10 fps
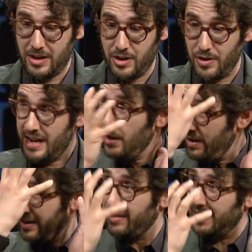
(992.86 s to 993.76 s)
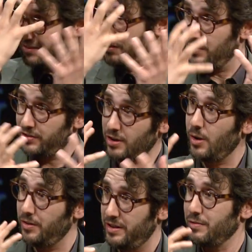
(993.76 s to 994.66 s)
you're hearing things in your
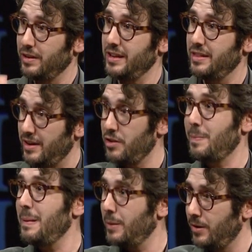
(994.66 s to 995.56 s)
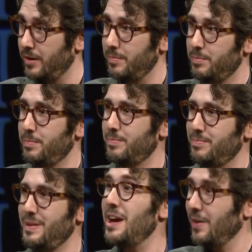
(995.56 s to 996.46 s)
skull differently than other people are
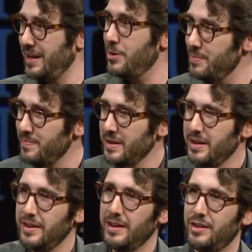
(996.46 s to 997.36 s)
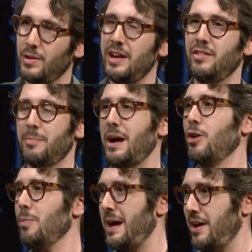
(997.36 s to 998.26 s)
hearing you it's very easy to
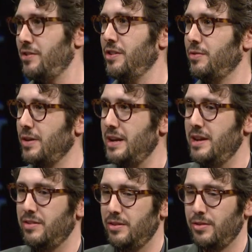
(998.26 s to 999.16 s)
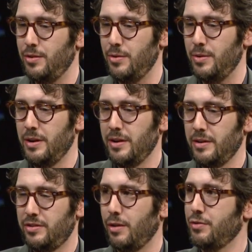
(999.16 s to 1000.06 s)
micromanage and it's very easy to
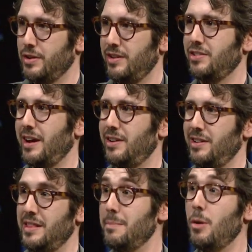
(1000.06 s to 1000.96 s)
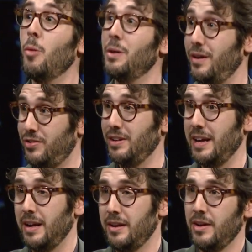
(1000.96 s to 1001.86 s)
self criticize in the moment of
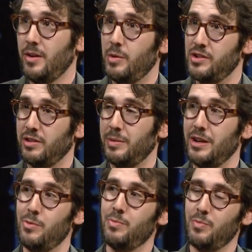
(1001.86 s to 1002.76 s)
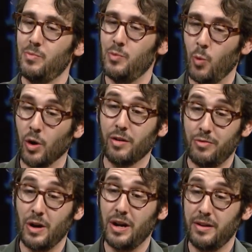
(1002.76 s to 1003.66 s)
singing, which is something you work
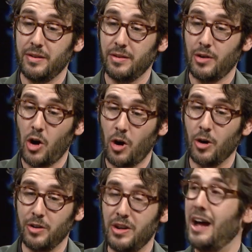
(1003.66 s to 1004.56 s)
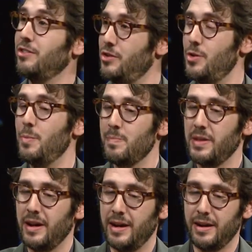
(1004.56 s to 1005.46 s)
very hard not to do.
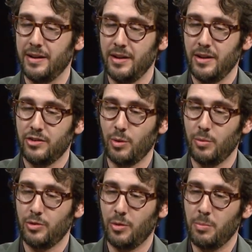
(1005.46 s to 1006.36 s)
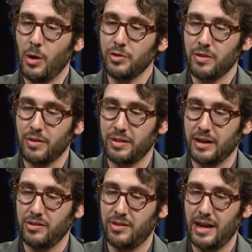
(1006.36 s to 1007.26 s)
Uh, so, so most of the
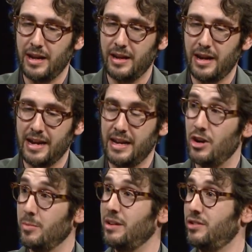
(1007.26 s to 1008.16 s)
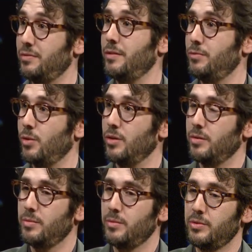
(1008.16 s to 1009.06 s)
things that I gear myself up for
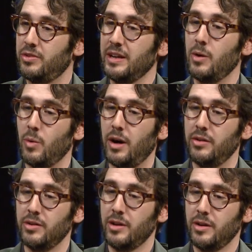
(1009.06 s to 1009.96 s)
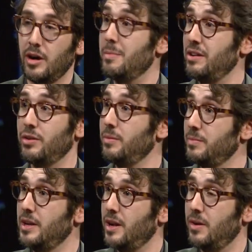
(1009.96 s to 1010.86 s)
singing wise are mental,
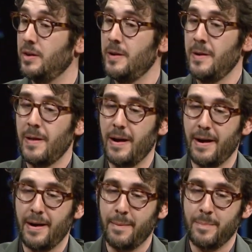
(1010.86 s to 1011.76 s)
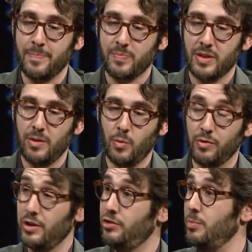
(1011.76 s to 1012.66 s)
you know. Um, we're
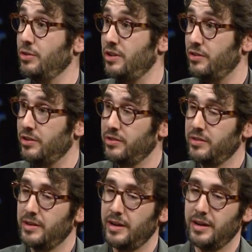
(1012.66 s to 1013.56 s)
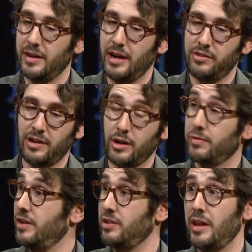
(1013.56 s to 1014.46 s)
very superstitious. Uh, I
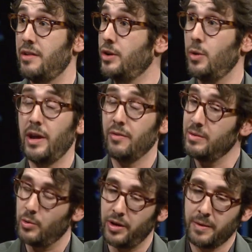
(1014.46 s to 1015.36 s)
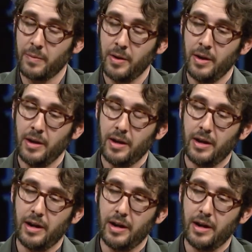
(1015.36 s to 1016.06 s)
sacrifice a live goat every morning. Um,